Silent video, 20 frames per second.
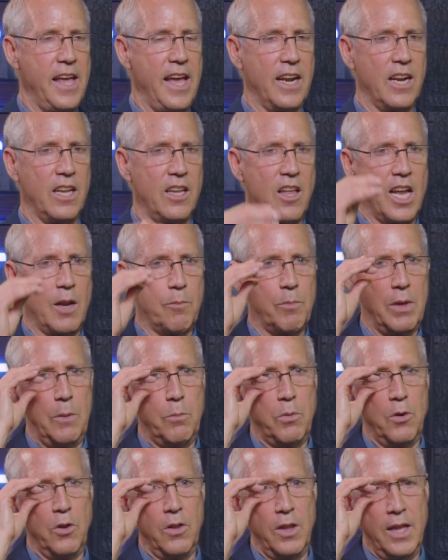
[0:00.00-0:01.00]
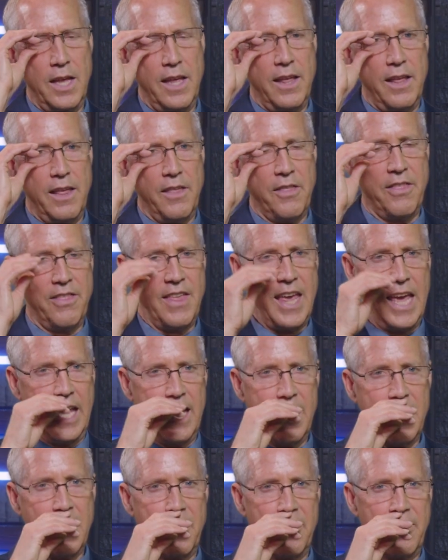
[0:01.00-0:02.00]
And a lot of people
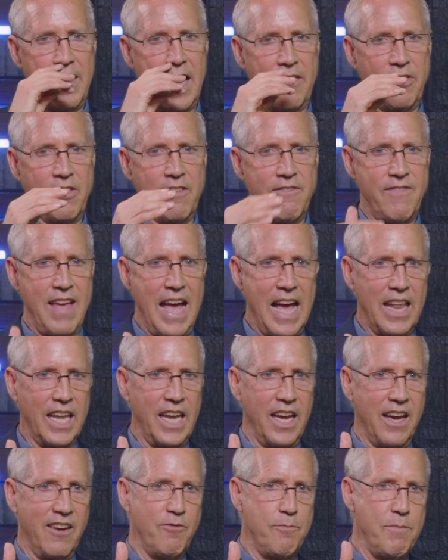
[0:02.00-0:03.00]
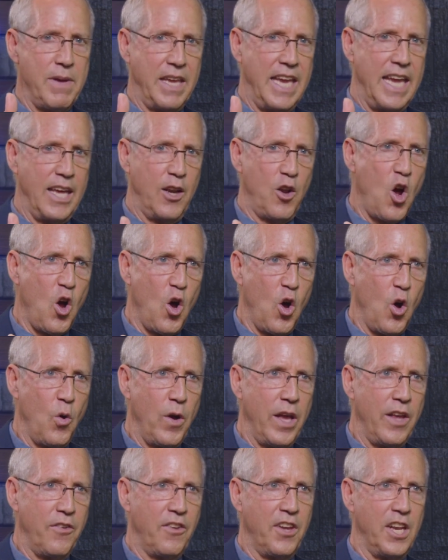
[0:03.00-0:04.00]
think that the Valley of
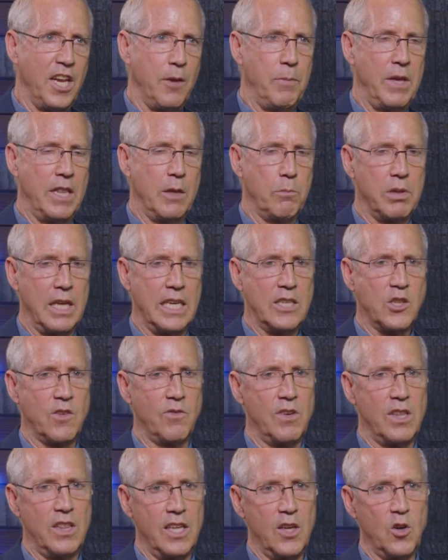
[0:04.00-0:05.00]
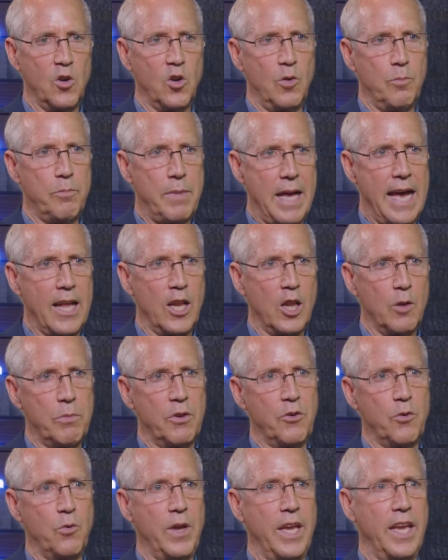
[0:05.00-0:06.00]
Megiddo is going to be the place of a literal battle
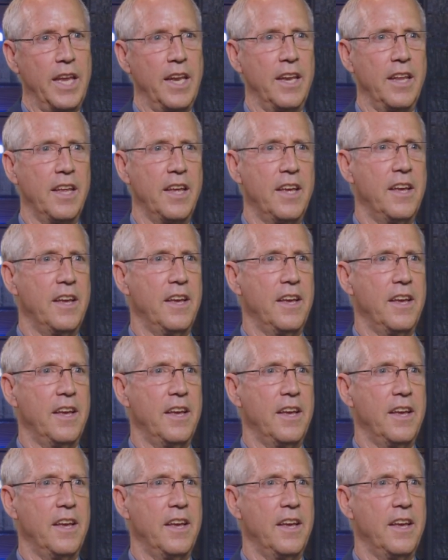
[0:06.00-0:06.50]
between